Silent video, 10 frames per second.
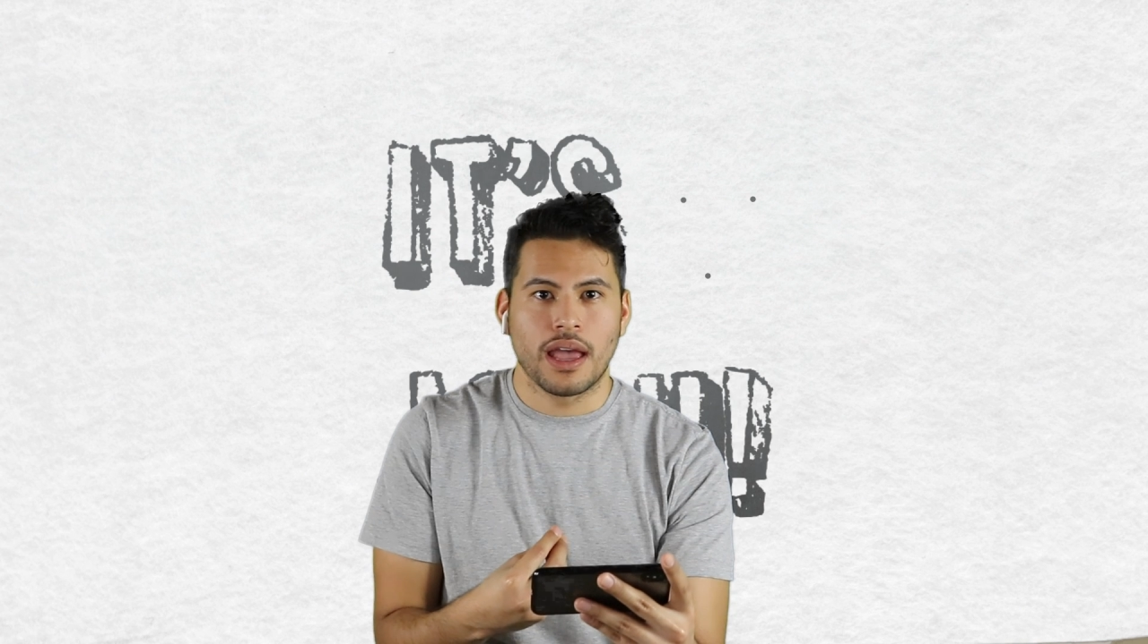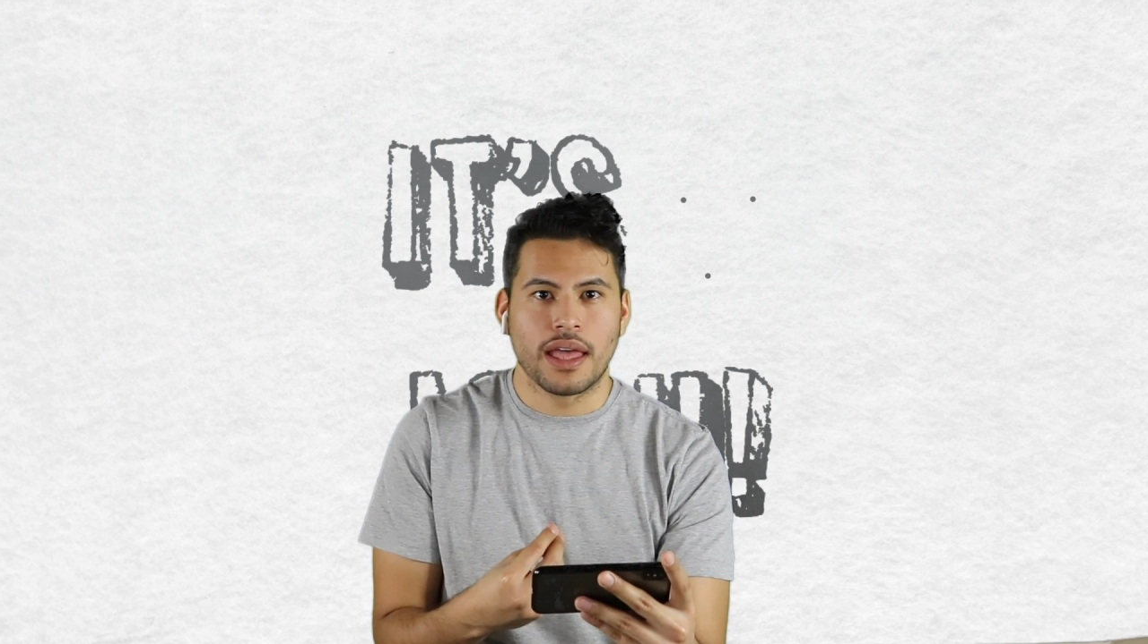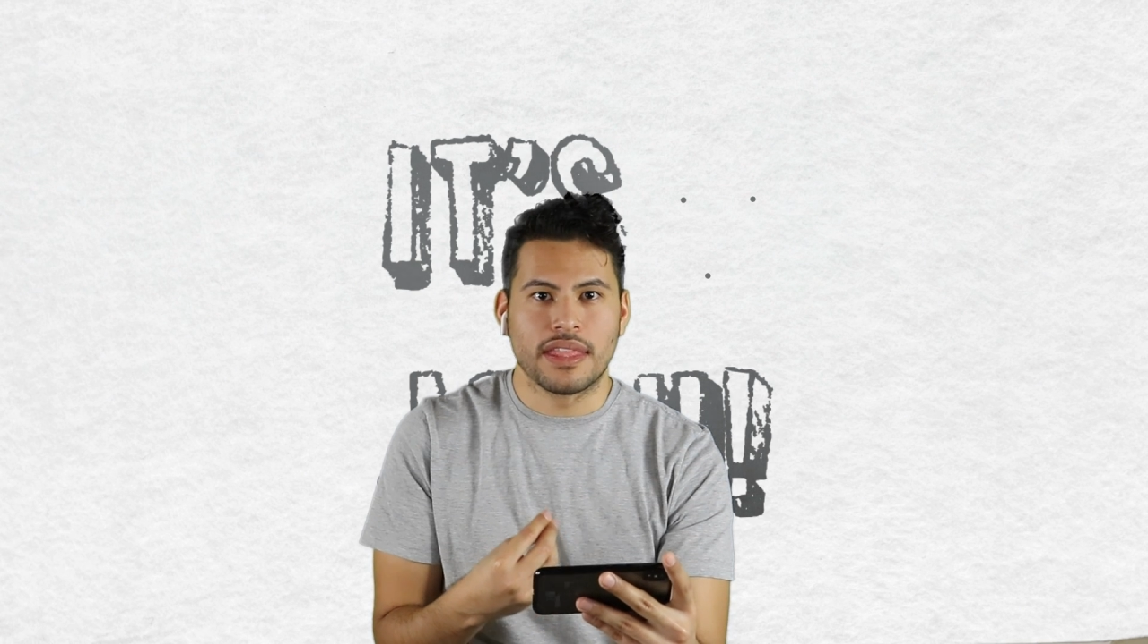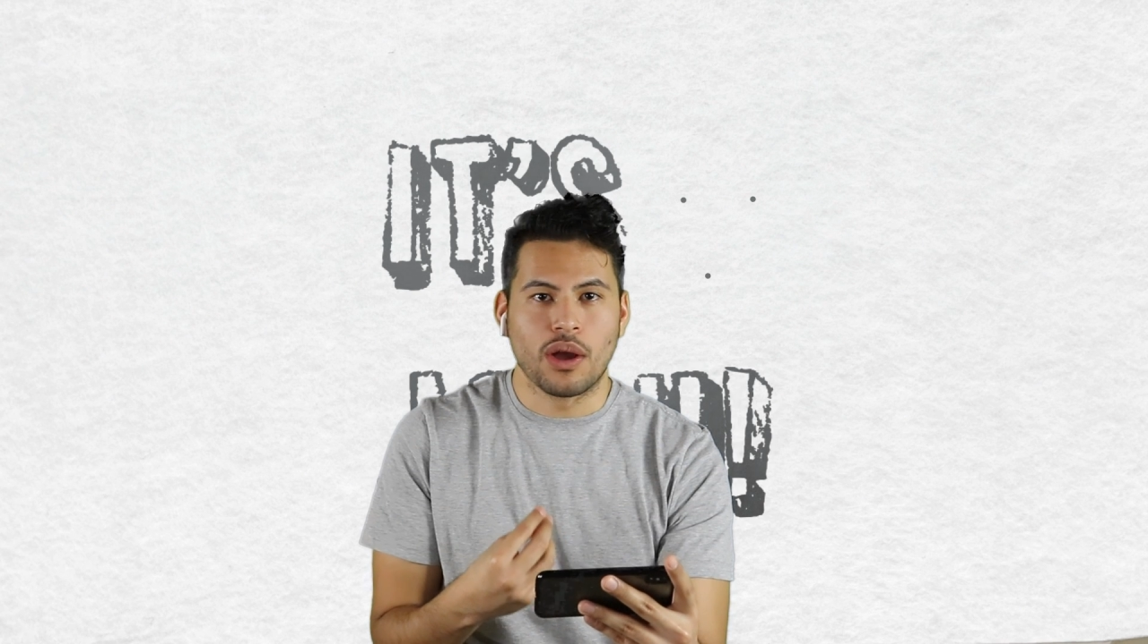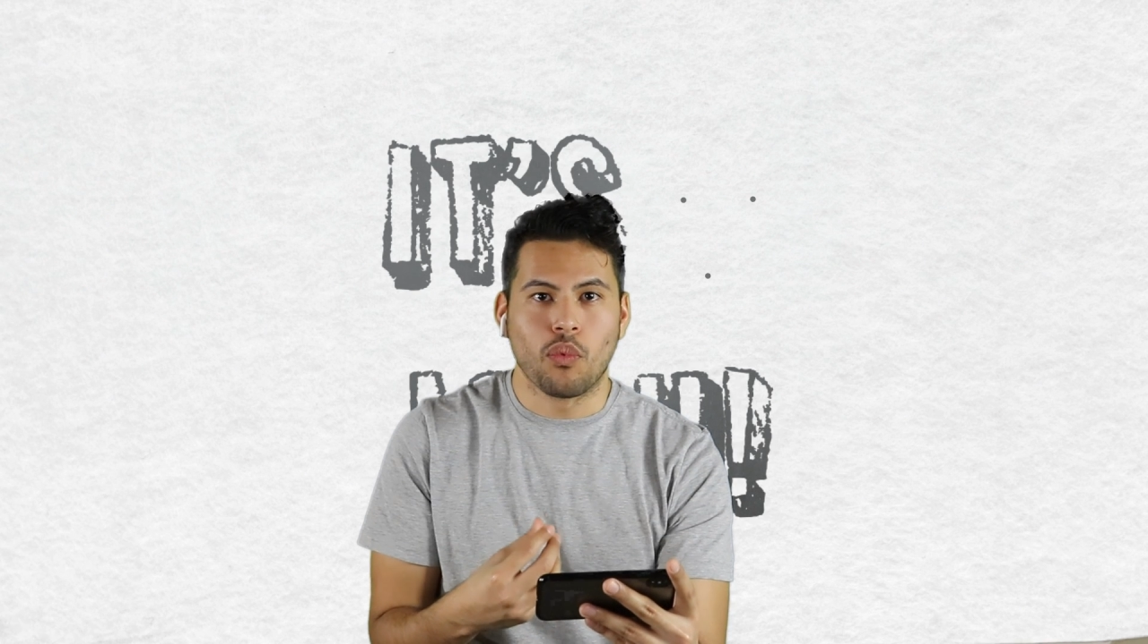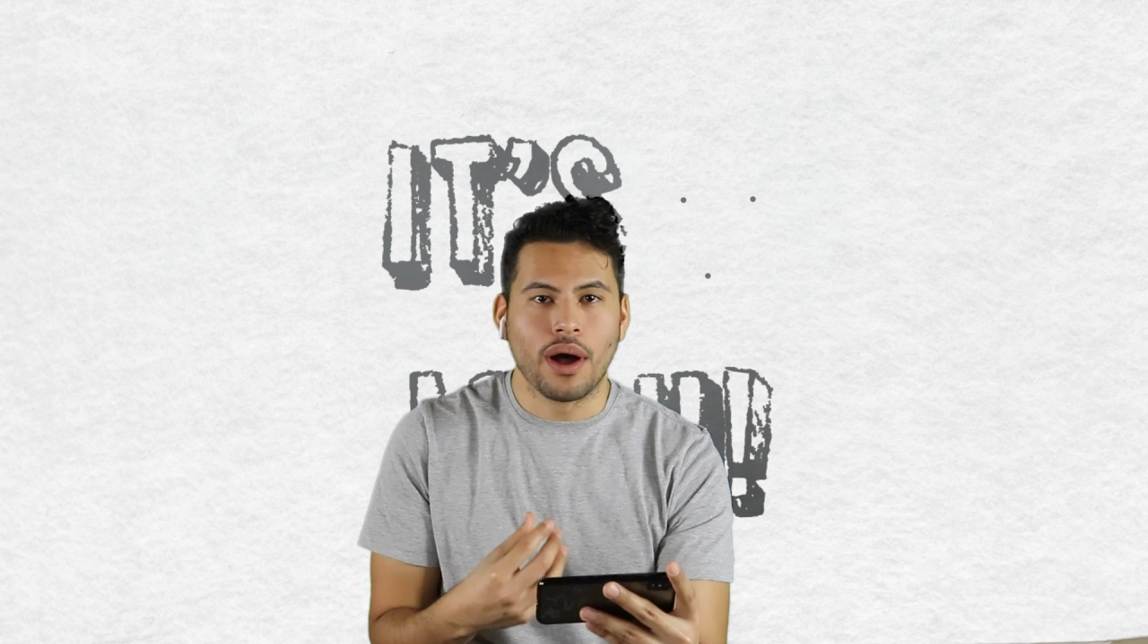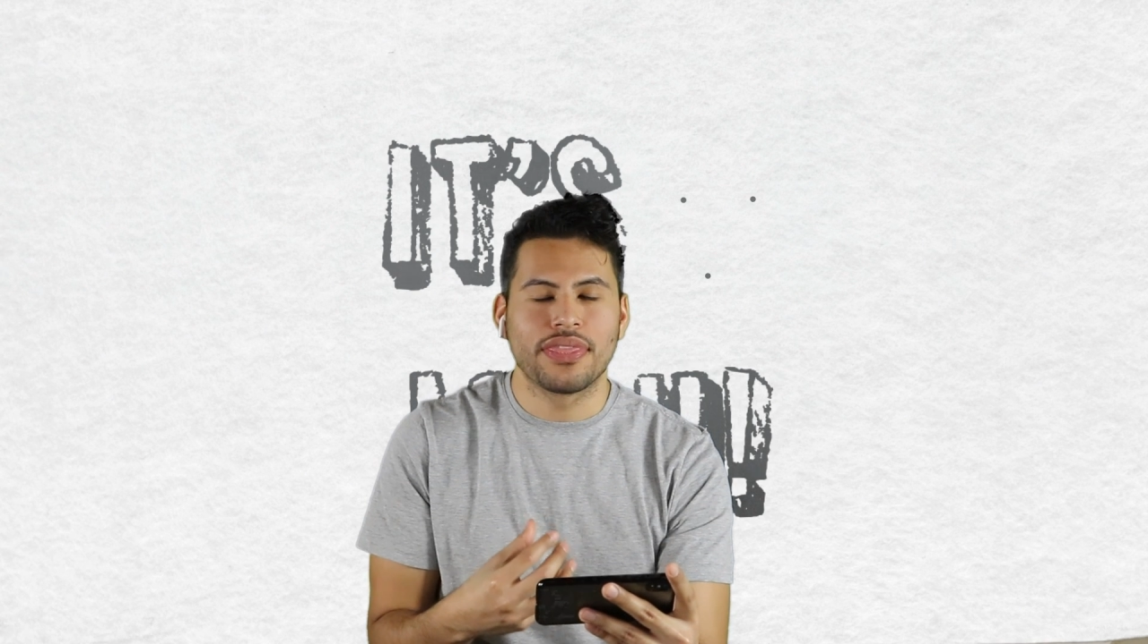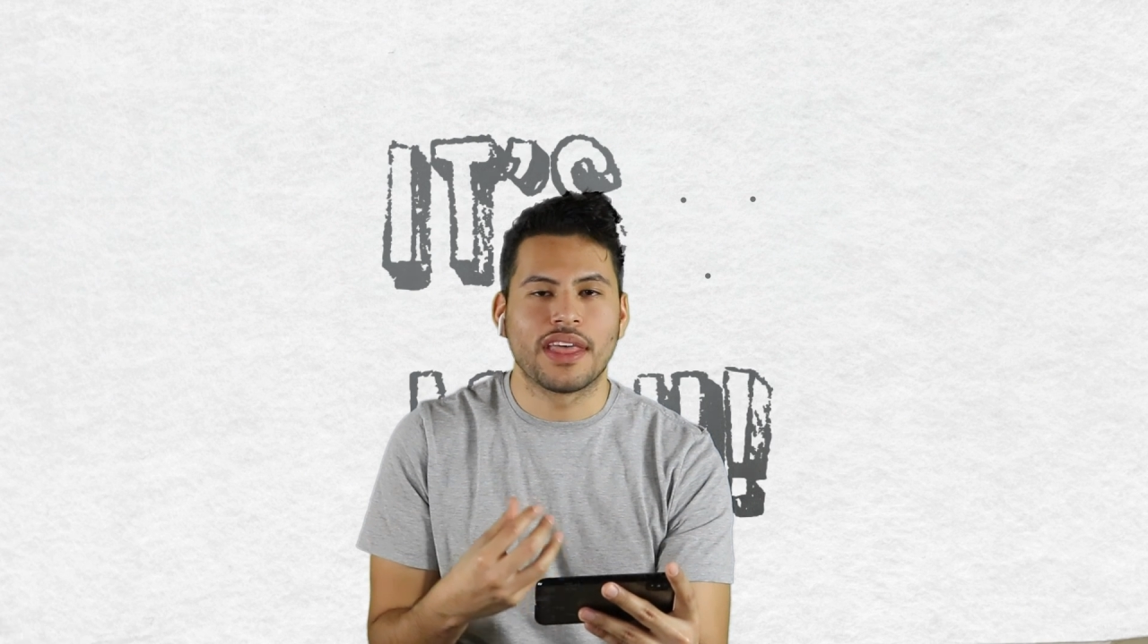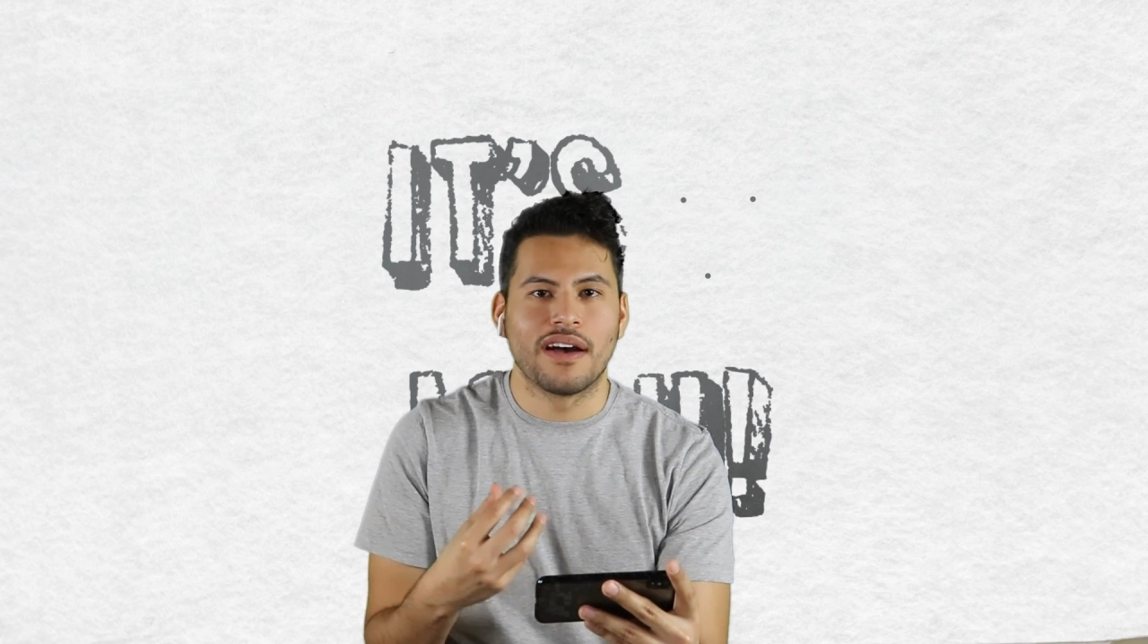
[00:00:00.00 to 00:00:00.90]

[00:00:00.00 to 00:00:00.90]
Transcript: and they want